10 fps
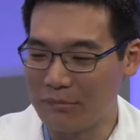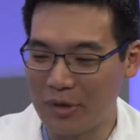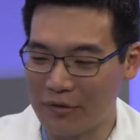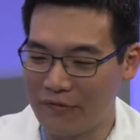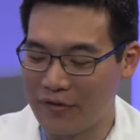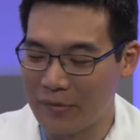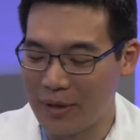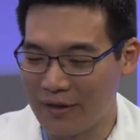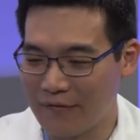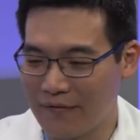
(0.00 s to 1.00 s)
motivated
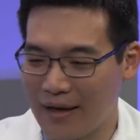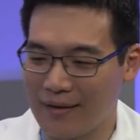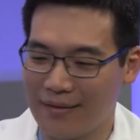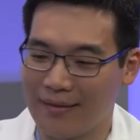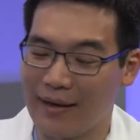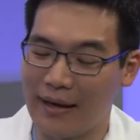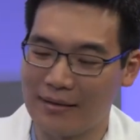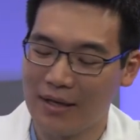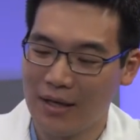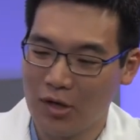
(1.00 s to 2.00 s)
by the fact that
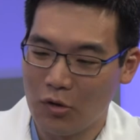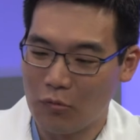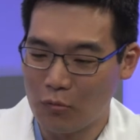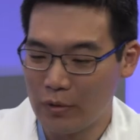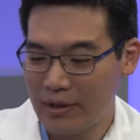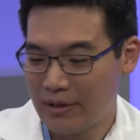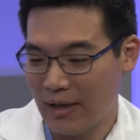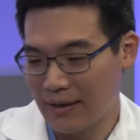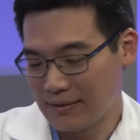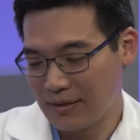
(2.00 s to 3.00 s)
we
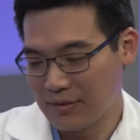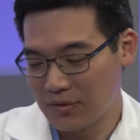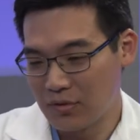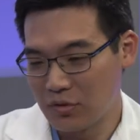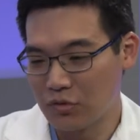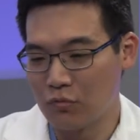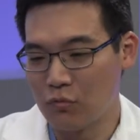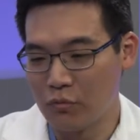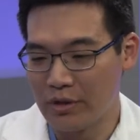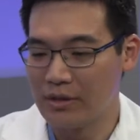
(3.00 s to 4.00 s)
as an institution
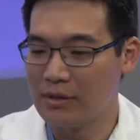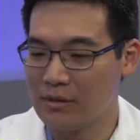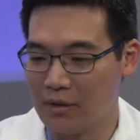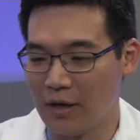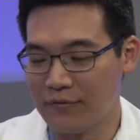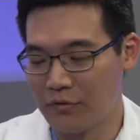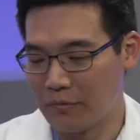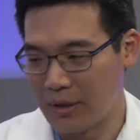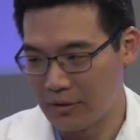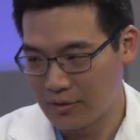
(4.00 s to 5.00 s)
really love doing
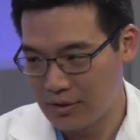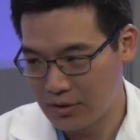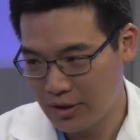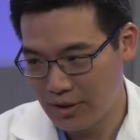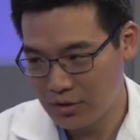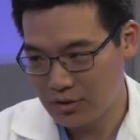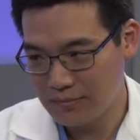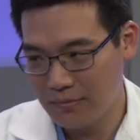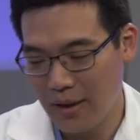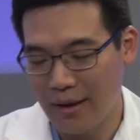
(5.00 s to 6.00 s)
medical education.
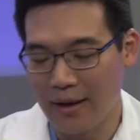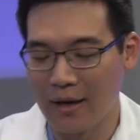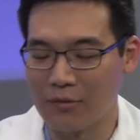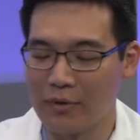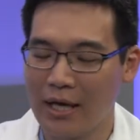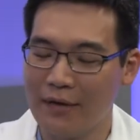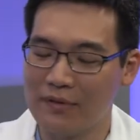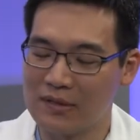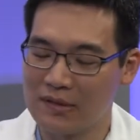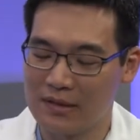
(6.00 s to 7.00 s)
And we have
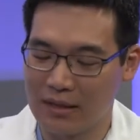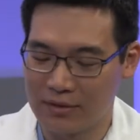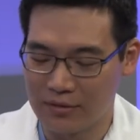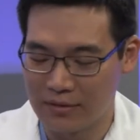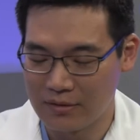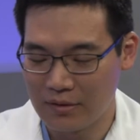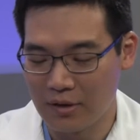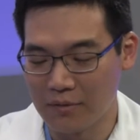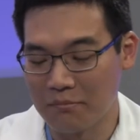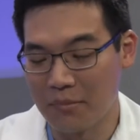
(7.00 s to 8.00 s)
this center
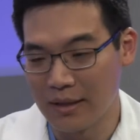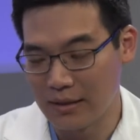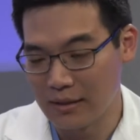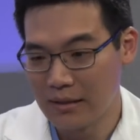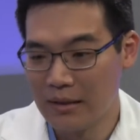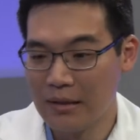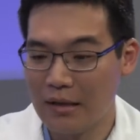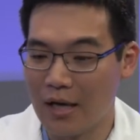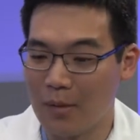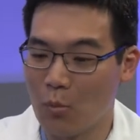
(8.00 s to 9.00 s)
called MIGHTY
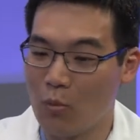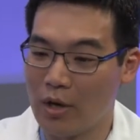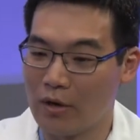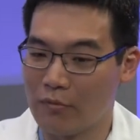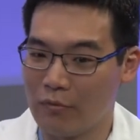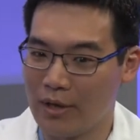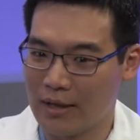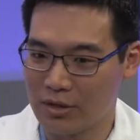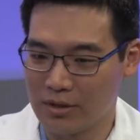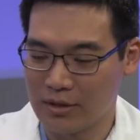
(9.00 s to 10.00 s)
um, where we
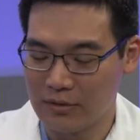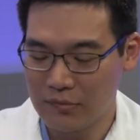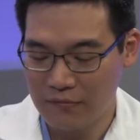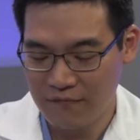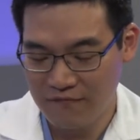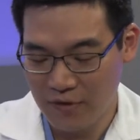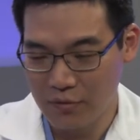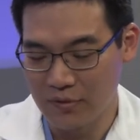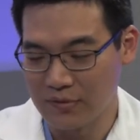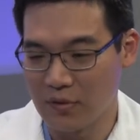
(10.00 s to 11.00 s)
actually
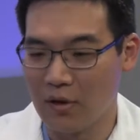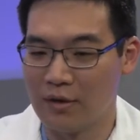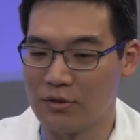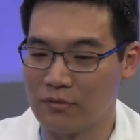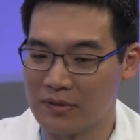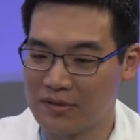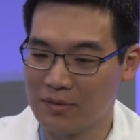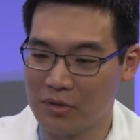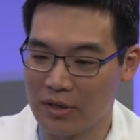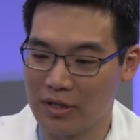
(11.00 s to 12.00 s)
focus on doing
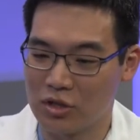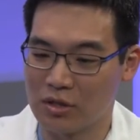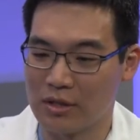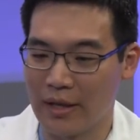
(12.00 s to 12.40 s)
simulation